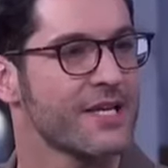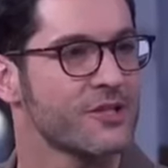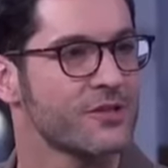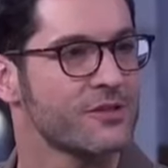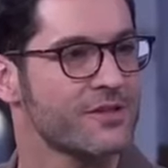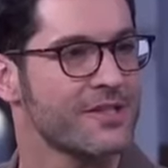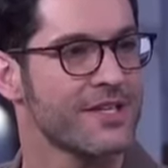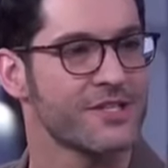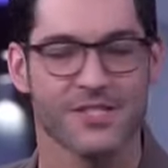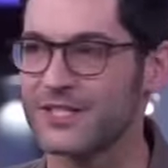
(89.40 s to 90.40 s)
the angel,
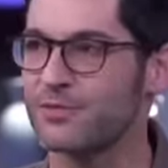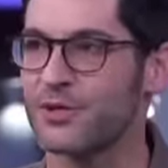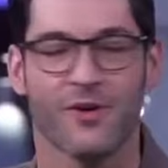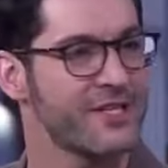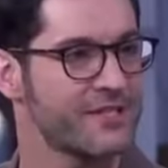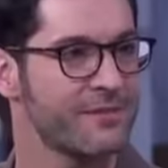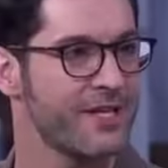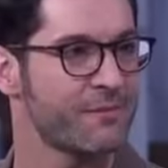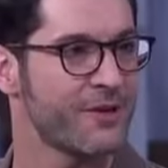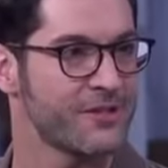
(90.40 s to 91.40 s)
and she has progressed to
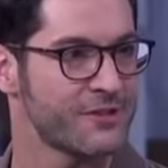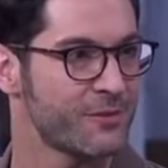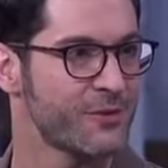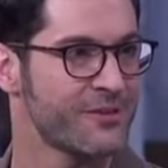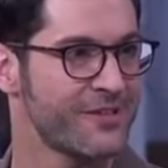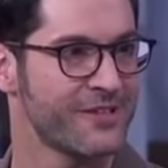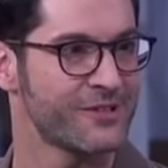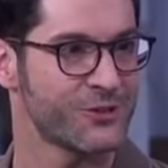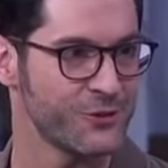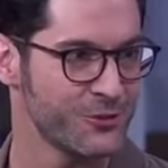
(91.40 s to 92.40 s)
be a principal at
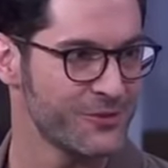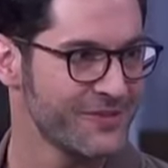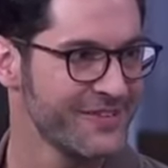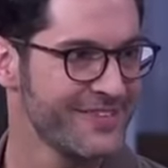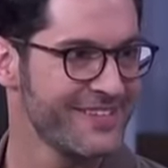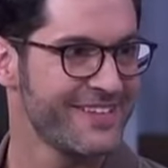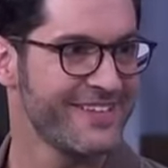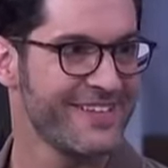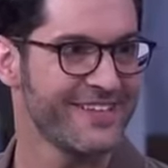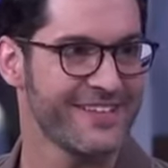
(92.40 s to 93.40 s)
a school.
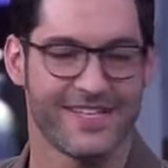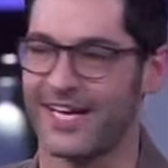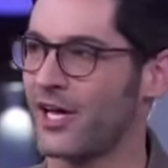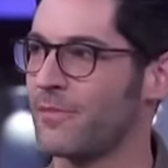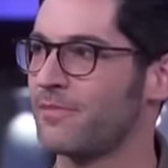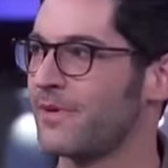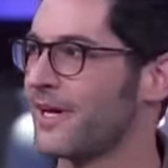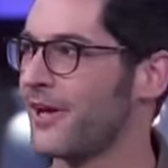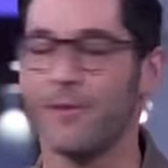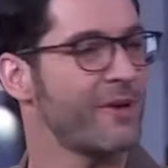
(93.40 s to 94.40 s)
Oh. And I, awesome.
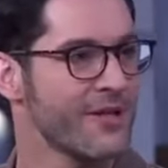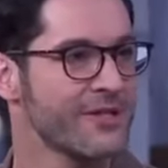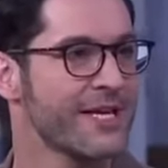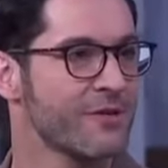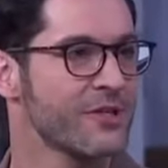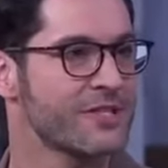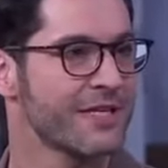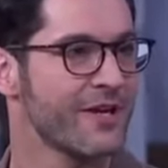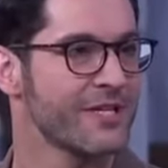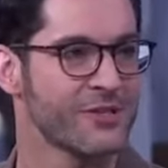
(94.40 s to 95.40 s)
I play the devil on
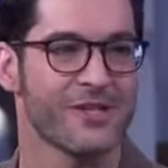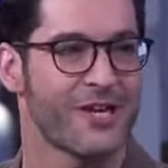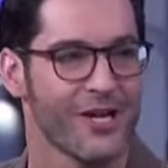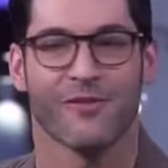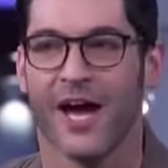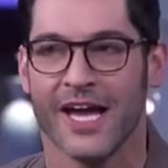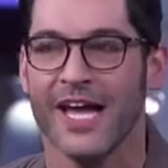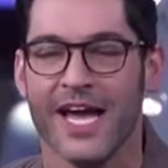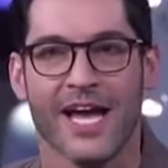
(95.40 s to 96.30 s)
TV, so it's sort of like,